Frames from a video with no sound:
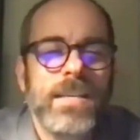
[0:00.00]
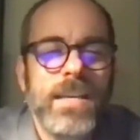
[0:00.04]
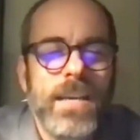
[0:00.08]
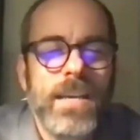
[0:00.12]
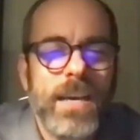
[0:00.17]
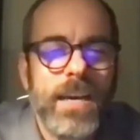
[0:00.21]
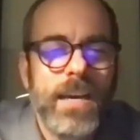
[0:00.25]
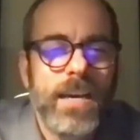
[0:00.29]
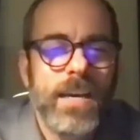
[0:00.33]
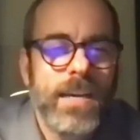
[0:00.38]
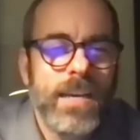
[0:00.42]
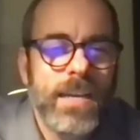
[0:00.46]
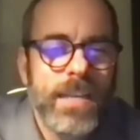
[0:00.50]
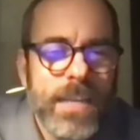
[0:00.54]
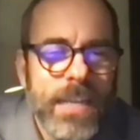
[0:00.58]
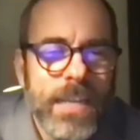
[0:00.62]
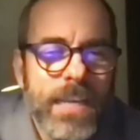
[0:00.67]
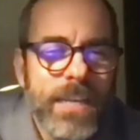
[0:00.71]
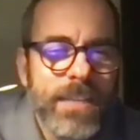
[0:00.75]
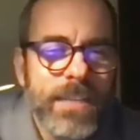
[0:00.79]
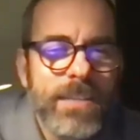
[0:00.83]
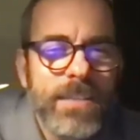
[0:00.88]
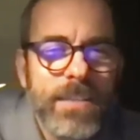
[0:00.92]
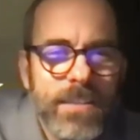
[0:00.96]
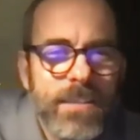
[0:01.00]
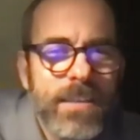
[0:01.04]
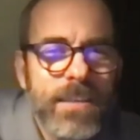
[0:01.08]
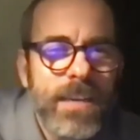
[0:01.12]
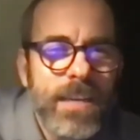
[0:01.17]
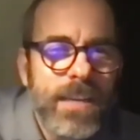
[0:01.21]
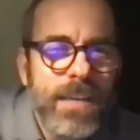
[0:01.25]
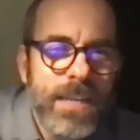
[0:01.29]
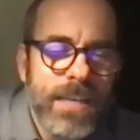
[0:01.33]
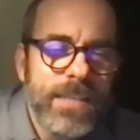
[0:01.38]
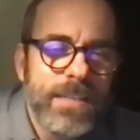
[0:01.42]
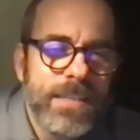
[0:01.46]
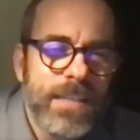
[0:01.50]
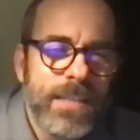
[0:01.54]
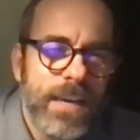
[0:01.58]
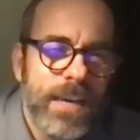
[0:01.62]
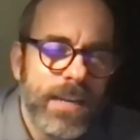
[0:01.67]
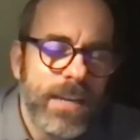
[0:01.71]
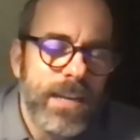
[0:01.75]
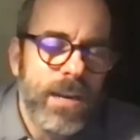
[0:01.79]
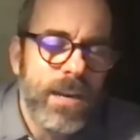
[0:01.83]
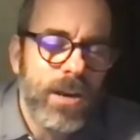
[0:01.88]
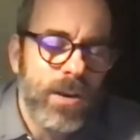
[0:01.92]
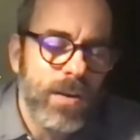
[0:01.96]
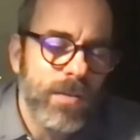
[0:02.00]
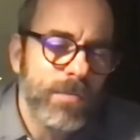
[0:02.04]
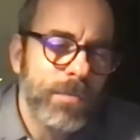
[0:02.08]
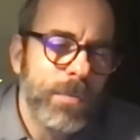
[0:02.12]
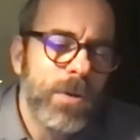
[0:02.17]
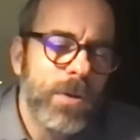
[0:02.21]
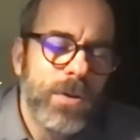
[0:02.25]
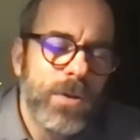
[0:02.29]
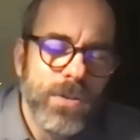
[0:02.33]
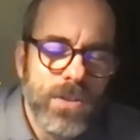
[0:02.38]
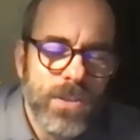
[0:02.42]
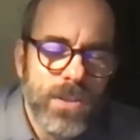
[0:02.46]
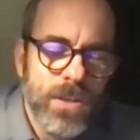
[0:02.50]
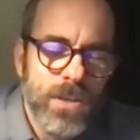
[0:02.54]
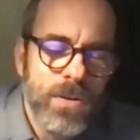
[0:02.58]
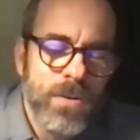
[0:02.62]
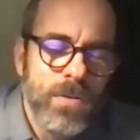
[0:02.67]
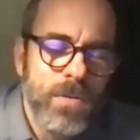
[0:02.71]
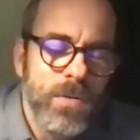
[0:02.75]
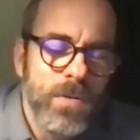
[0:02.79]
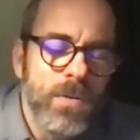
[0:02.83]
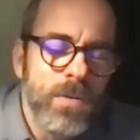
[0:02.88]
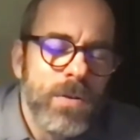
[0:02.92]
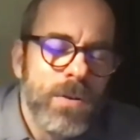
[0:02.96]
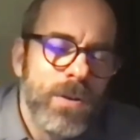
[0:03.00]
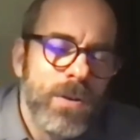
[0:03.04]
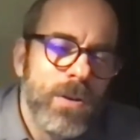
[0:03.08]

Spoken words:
It needs that narrative pull. So